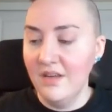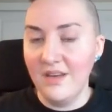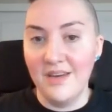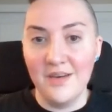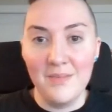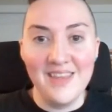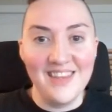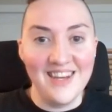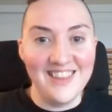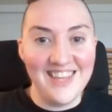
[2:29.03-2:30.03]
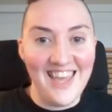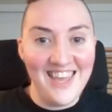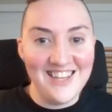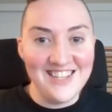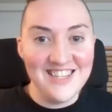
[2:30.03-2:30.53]
And then at the
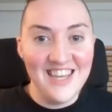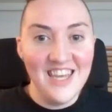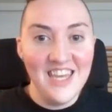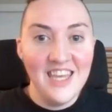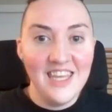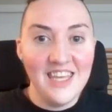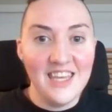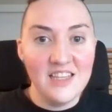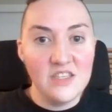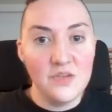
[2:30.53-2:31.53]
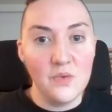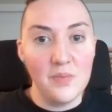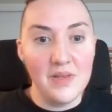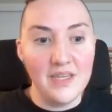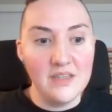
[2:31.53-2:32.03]
end, he gets to a
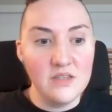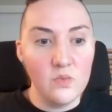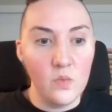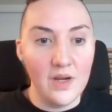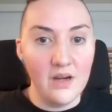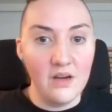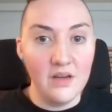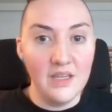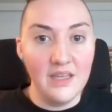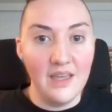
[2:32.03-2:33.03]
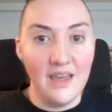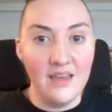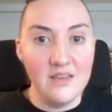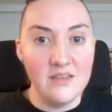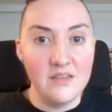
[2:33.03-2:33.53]
place where he
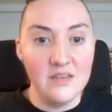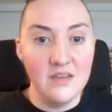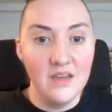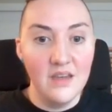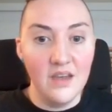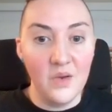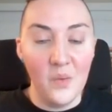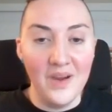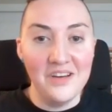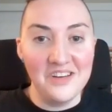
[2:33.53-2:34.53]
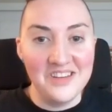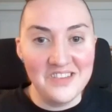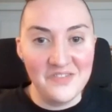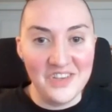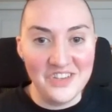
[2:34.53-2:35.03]
has acquired
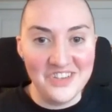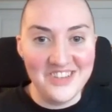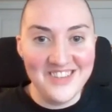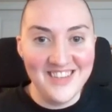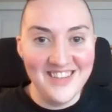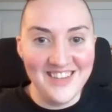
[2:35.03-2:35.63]
his vengeance.